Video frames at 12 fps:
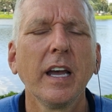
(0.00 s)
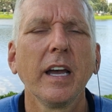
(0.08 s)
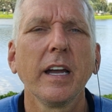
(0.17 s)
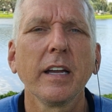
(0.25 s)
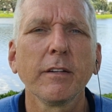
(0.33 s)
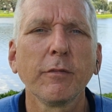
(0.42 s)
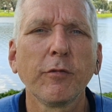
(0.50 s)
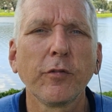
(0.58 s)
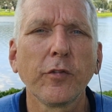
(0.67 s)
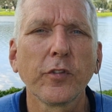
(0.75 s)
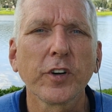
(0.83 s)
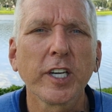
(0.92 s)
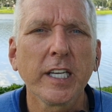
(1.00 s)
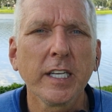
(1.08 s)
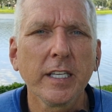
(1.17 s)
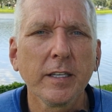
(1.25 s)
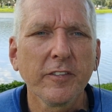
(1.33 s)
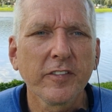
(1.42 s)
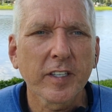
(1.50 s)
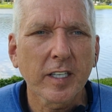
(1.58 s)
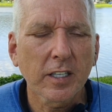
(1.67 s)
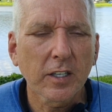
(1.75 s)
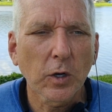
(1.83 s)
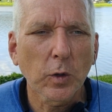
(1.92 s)
Every
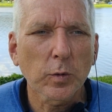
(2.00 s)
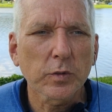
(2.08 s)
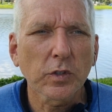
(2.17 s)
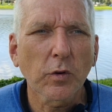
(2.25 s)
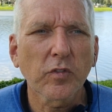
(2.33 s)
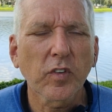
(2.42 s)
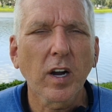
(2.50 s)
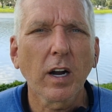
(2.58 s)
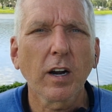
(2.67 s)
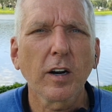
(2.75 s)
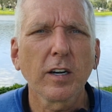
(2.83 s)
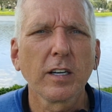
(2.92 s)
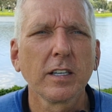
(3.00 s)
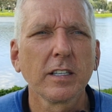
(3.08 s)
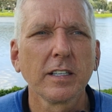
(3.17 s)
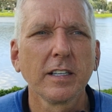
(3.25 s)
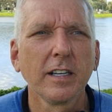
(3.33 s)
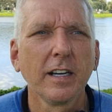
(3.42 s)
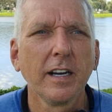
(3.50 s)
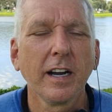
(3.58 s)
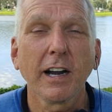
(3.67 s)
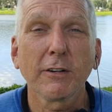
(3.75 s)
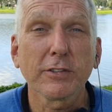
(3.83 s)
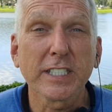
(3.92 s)
video so far,
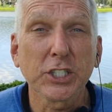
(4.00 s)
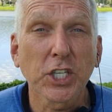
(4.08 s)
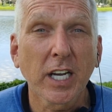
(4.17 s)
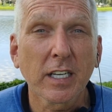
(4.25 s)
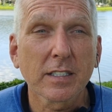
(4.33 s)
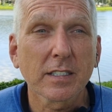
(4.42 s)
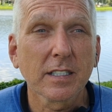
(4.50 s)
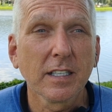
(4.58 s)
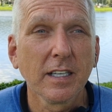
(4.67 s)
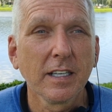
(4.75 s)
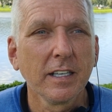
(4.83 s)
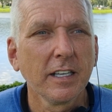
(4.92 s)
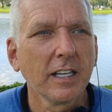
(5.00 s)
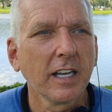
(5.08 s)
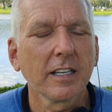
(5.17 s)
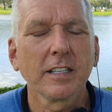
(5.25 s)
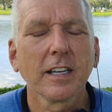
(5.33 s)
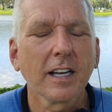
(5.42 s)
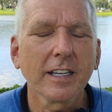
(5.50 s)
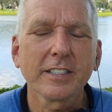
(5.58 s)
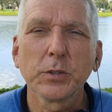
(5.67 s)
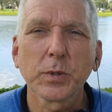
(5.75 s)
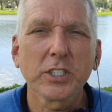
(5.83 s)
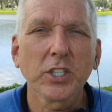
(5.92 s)
every chant, I
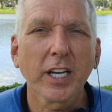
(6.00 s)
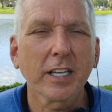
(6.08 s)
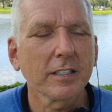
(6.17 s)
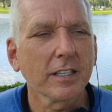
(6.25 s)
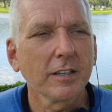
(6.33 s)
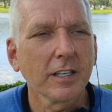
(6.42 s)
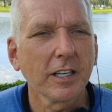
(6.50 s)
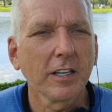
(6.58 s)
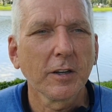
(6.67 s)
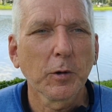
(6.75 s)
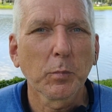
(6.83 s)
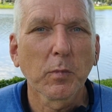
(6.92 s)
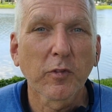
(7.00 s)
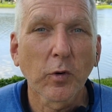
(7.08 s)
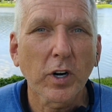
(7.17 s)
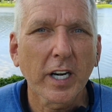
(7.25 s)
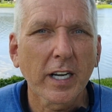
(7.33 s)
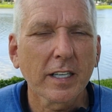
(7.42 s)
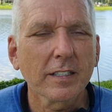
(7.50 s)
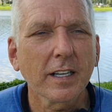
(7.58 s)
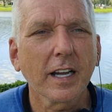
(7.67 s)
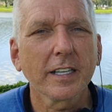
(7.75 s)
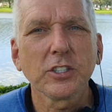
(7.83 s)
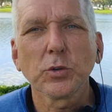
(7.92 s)
do a chant beforehand,
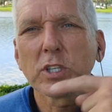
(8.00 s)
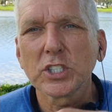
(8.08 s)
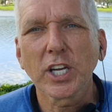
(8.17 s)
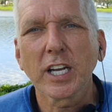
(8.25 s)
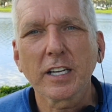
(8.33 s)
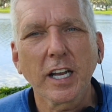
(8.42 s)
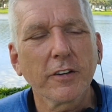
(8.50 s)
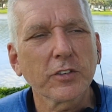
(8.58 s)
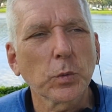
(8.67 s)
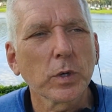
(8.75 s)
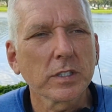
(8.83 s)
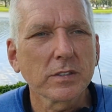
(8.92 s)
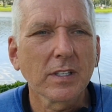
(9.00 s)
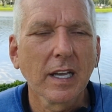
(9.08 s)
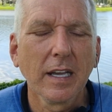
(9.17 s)
I do a chant afterwards,